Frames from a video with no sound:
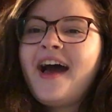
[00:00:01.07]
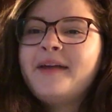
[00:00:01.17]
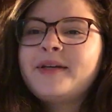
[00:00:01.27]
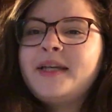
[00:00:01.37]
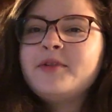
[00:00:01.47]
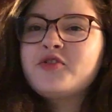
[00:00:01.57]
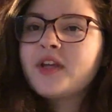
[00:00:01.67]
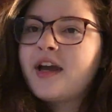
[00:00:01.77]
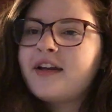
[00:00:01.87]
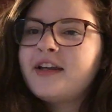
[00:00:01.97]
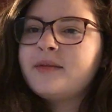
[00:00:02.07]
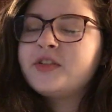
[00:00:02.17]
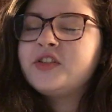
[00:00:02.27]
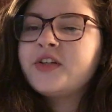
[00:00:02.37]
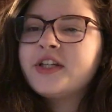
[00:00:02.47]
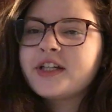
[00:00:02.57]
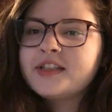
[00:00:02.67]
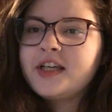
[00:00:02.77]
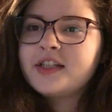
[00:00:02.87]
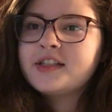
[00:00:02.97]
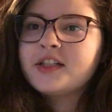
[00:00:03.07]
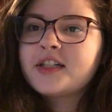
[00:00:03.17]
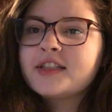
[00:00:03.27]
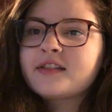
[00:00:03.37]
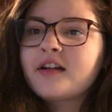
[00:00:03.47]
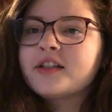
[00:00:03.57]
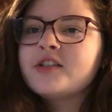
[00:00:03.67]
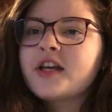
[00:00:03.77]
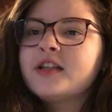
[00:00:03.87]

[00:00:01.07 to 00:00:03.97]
Hi, my name is Juliana and I'm a student nurse here at Cedar Crest College,